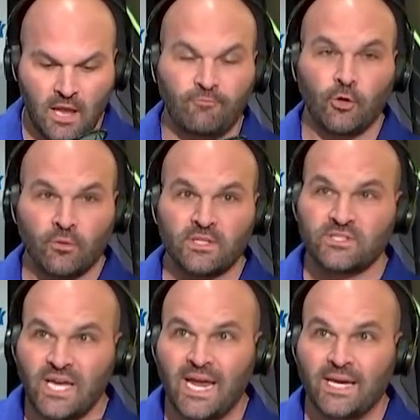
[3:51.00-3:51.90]
If you're the
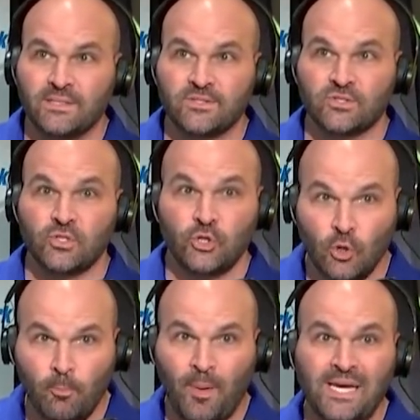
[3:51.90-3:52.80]
Saints,
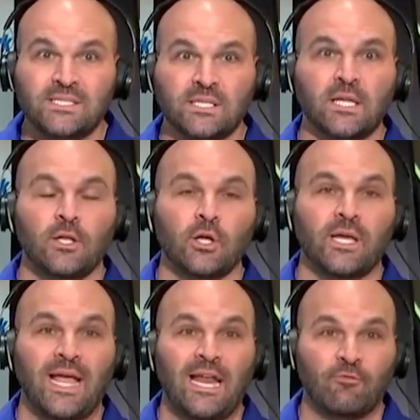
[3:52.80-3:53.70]
you're basically
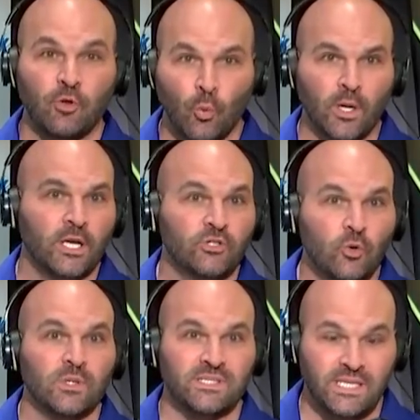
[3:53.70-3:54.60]
looking at, if you were going to
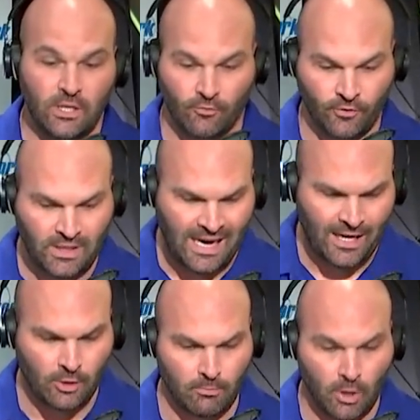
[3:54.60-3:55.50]
do a deal for
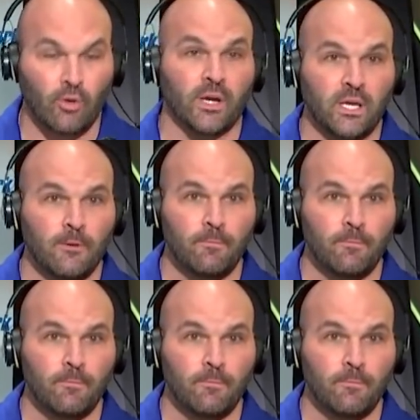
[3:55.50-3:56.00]
Kyler Murray,